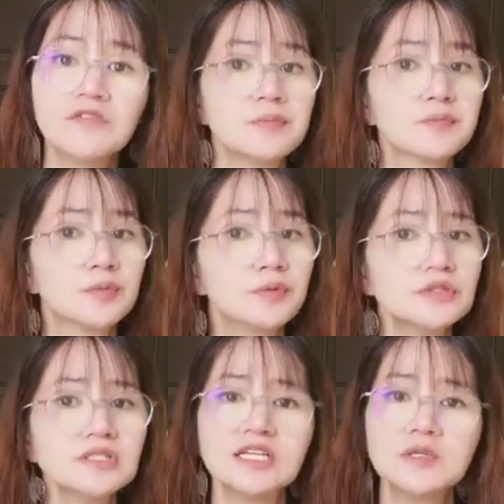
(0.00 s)
of the
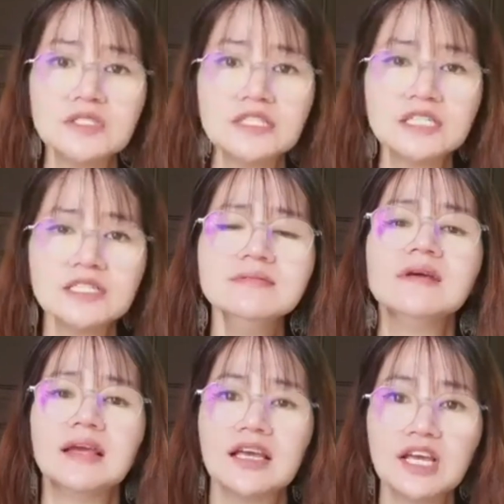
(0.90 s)
proposed acquisition,
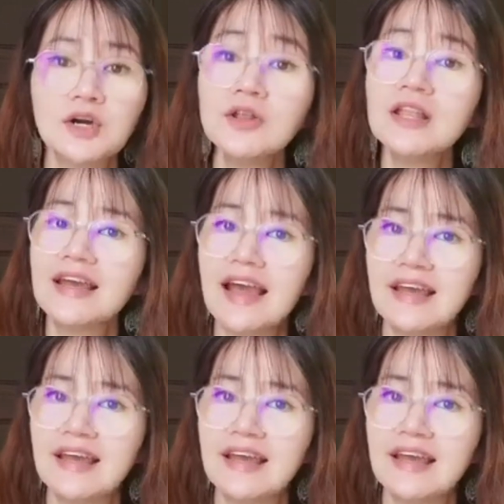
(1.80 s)
Ecolite